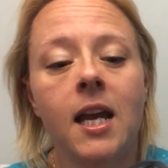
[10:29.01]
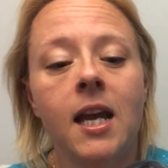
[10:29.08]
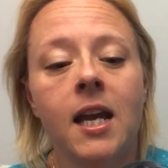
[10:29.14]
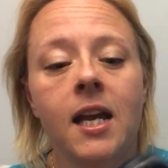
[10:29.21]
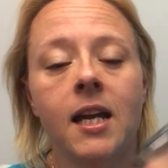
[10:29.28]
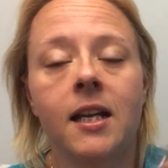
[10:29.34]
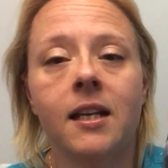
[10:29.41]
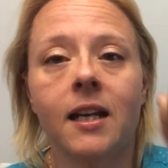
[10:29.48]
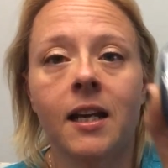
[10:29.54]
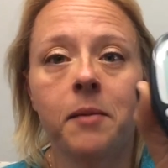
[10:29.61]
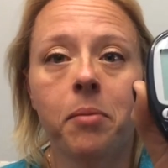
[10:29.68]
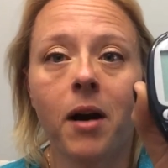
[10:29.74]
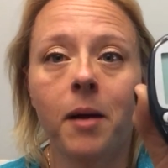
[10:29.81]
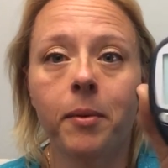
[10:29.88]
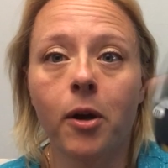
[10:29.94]
and I
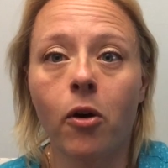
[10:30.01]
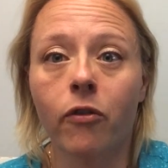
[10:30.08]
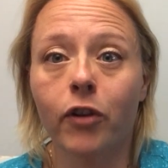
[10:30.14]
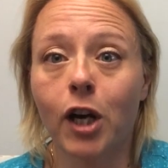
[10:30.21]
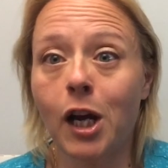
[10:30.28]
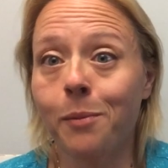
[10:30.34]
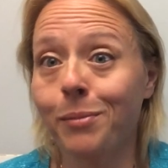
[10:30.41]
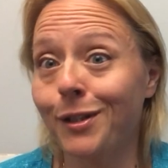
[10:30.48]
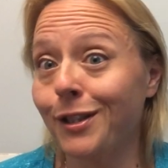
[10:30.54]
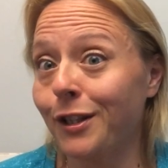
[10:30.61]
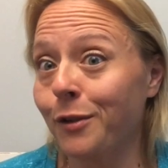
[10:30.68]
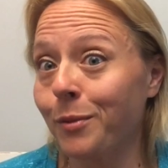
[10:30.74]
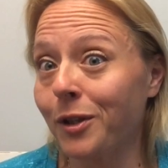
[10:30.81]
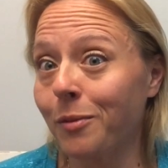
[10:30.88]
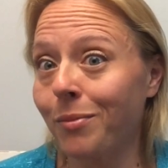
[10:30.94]
probably
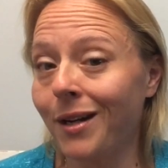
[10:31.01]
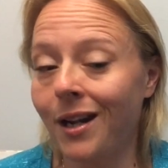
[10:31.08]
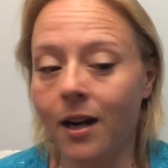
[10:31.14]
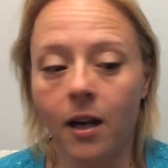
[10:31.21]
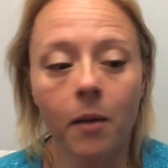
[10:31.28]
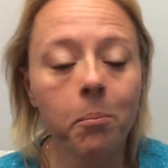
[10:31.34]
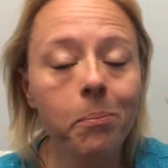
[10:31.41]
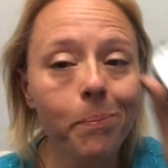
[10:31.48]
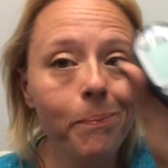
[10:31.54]
overcompensated with the banana.